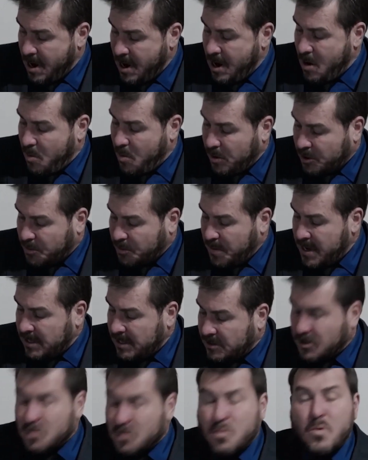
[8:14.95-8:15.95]
which means
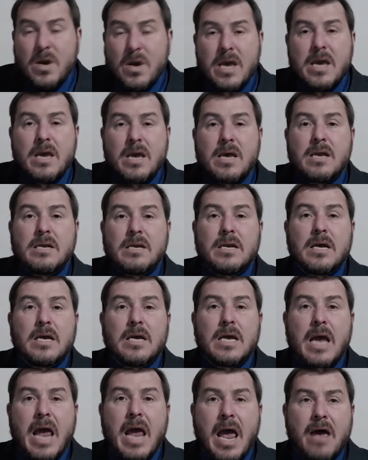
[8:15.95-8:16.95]
that we
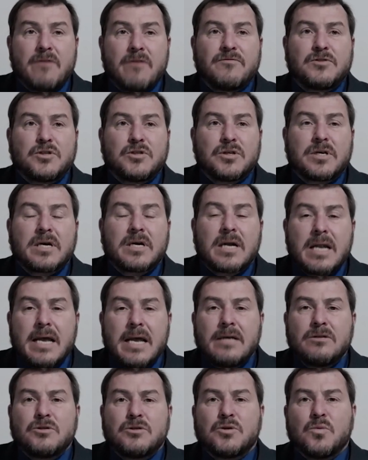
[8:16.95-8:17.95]
have to
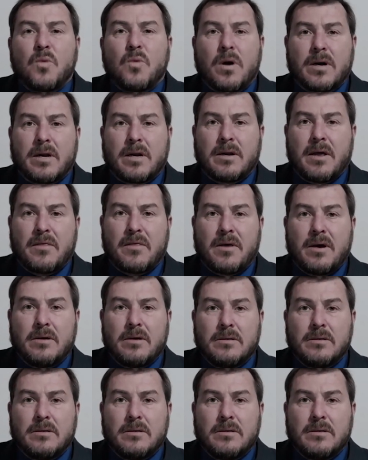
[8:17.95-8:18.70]
cling to one another.